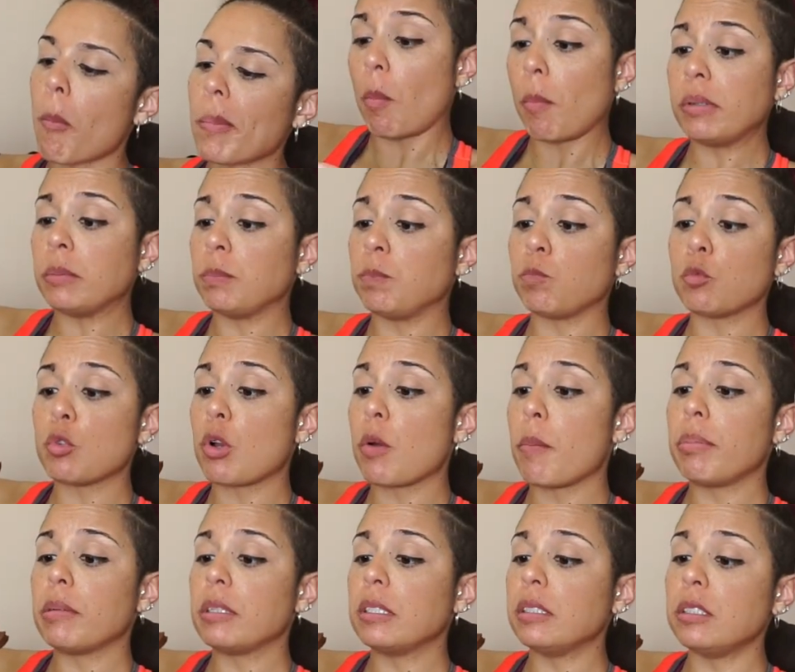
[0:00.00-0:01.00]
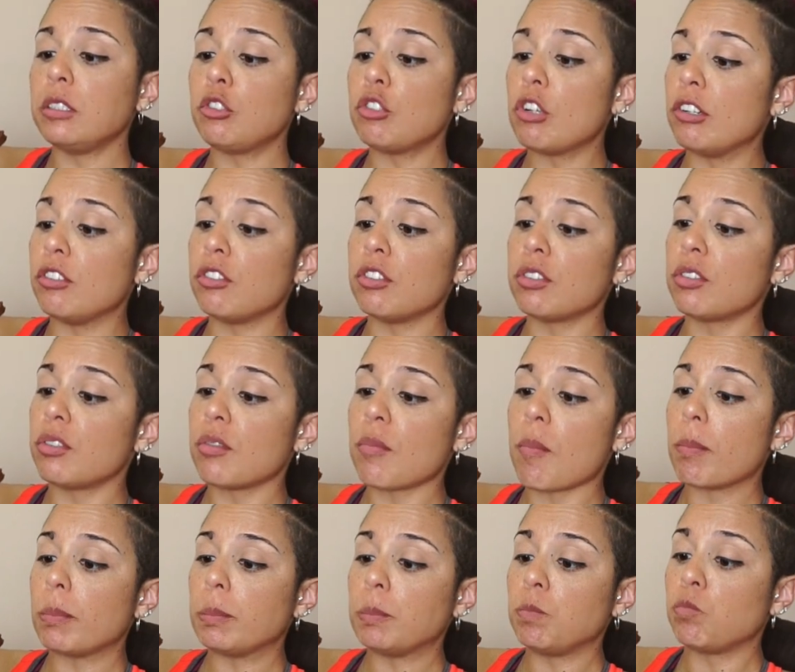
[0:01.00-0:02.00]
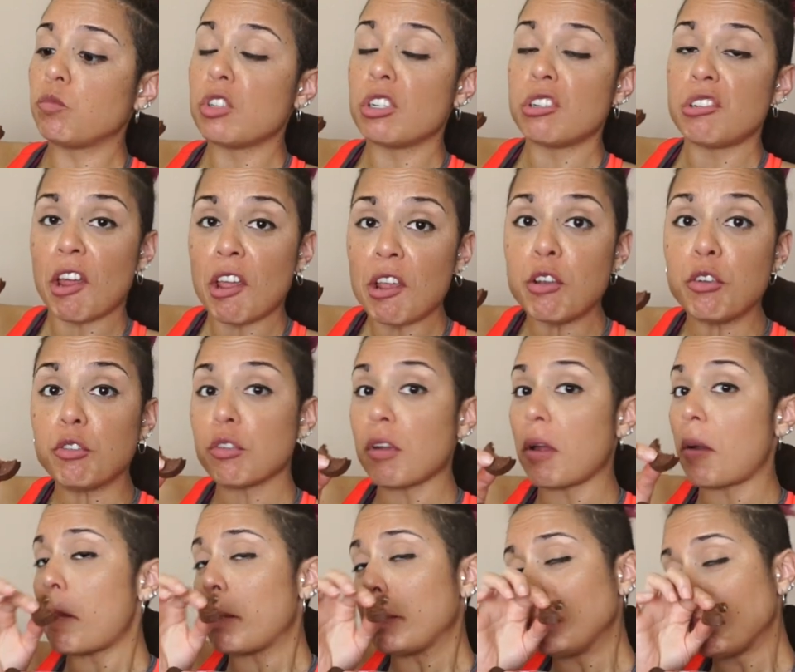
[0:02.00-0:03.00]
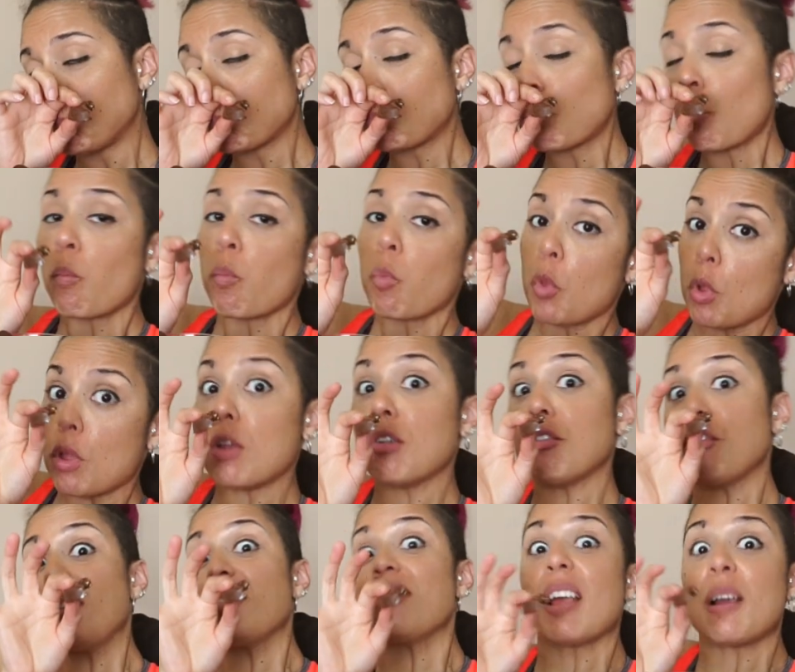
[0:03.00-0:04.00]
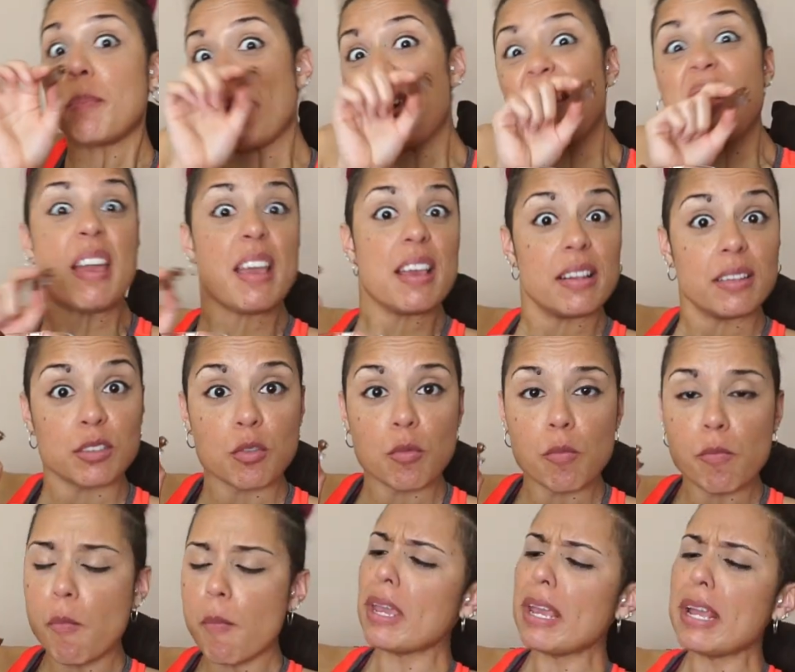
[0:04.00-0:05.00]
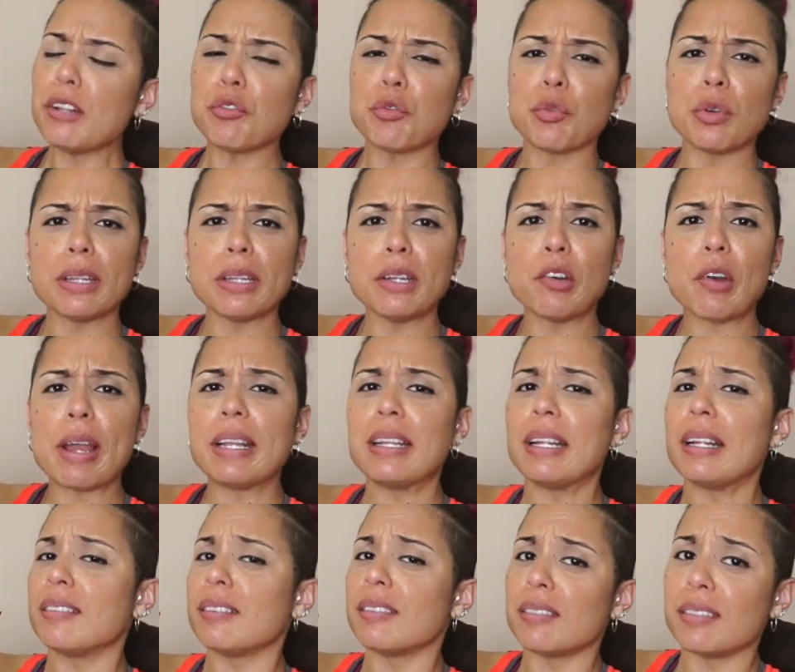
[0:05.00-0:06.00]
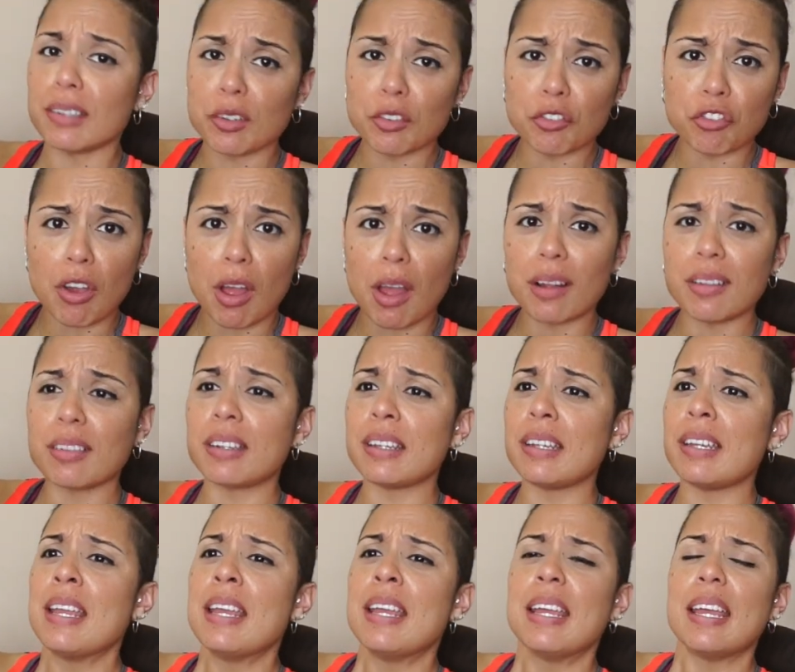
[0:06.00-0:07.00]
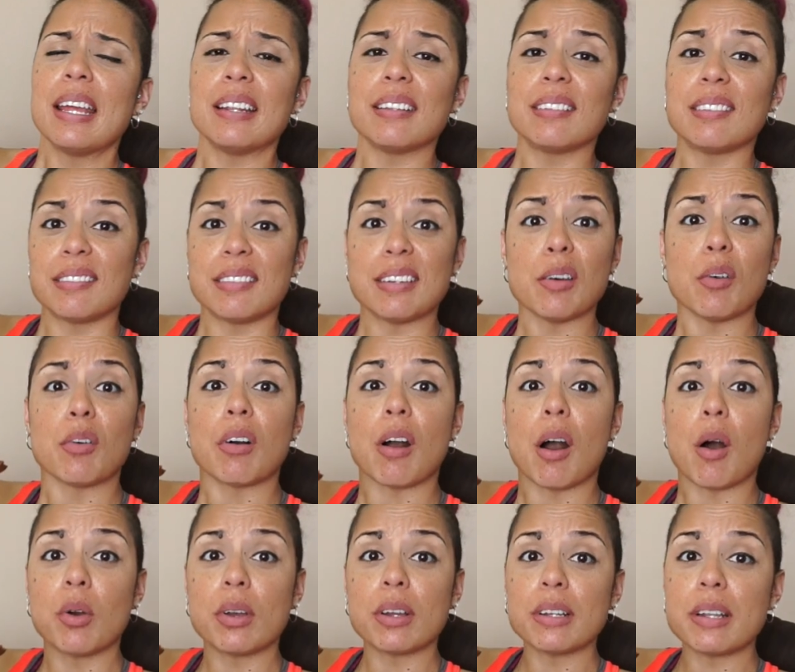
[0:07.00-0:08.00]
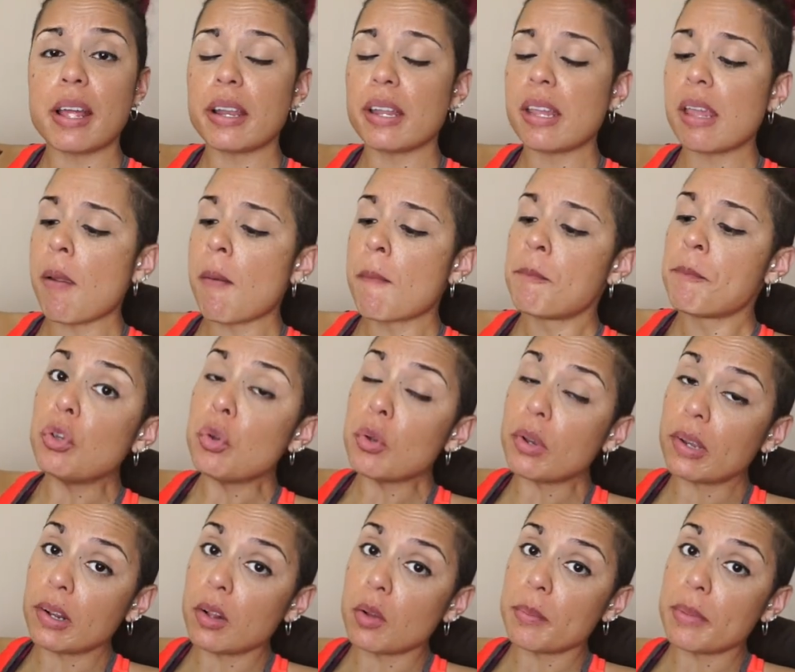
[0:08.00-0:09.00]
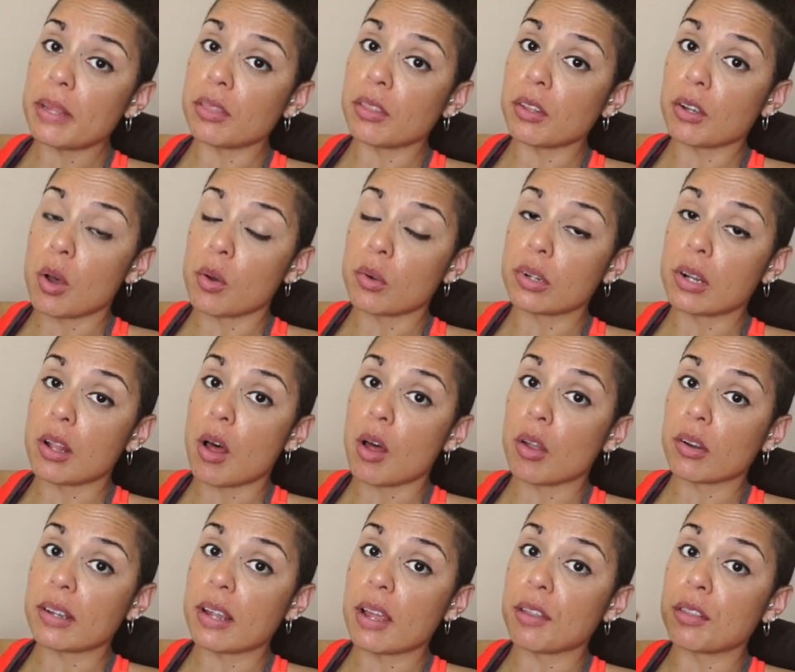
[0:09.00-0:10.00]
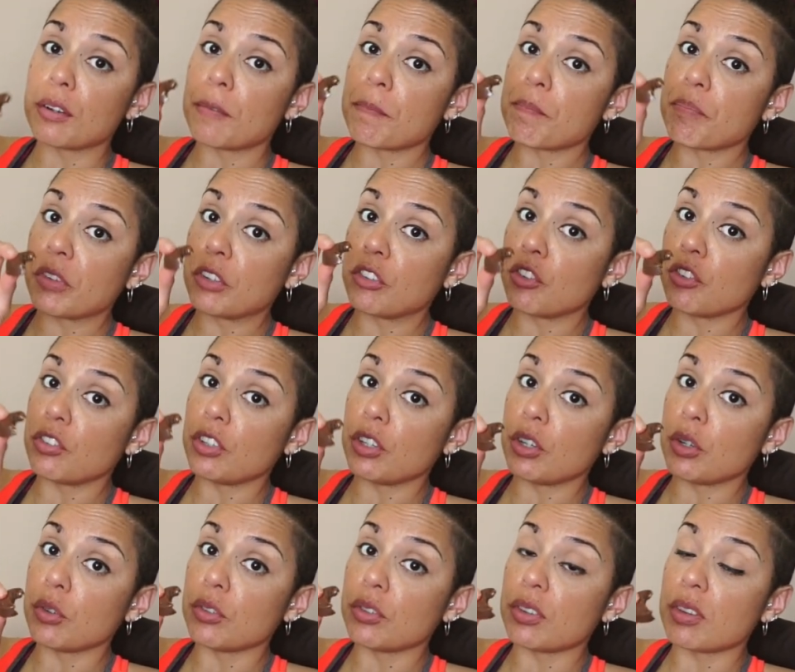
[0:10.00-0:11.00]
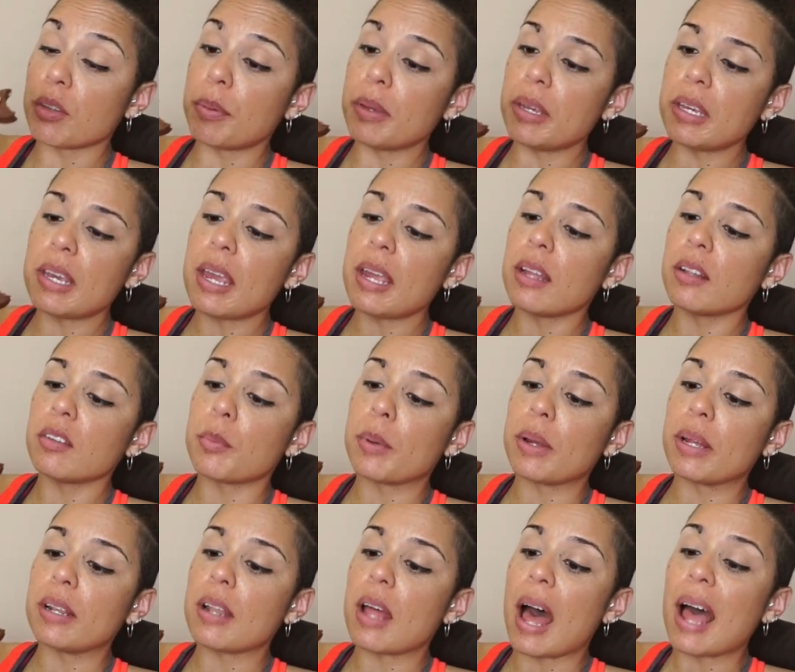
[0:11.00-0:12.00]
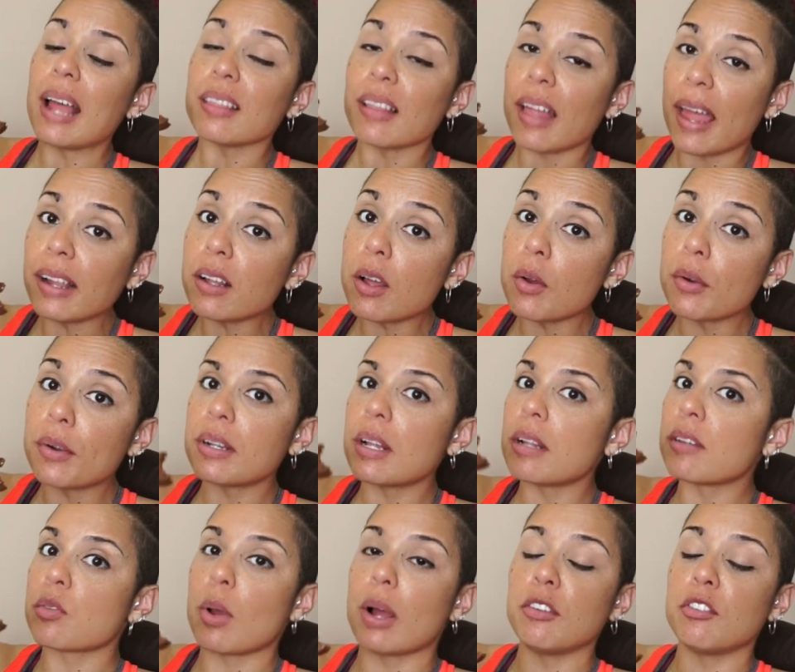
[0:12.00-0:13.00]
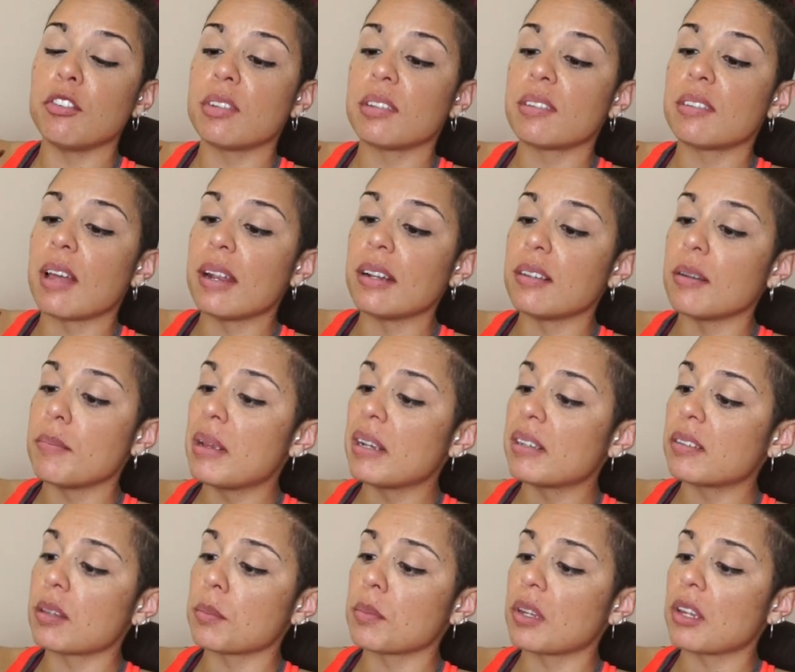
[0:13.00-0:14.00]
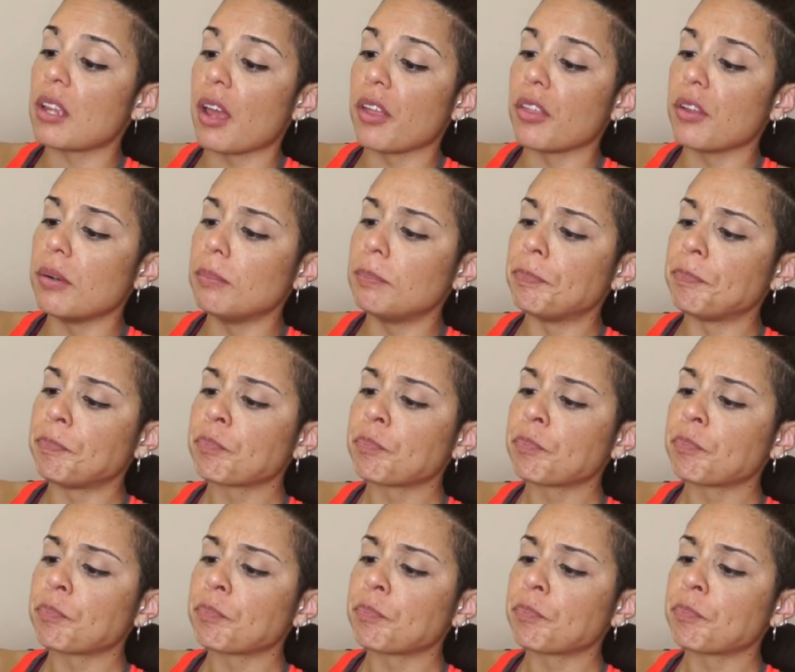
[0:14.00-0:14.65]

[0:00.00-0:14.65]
I mean, it completely changes the taste. Like, this tastes like pecans. It's really great. It's still chocolatey. It is still coconutty. You can omit the coconut altogether and just use the pecans, but I like coconut, so I just decided to mix them together.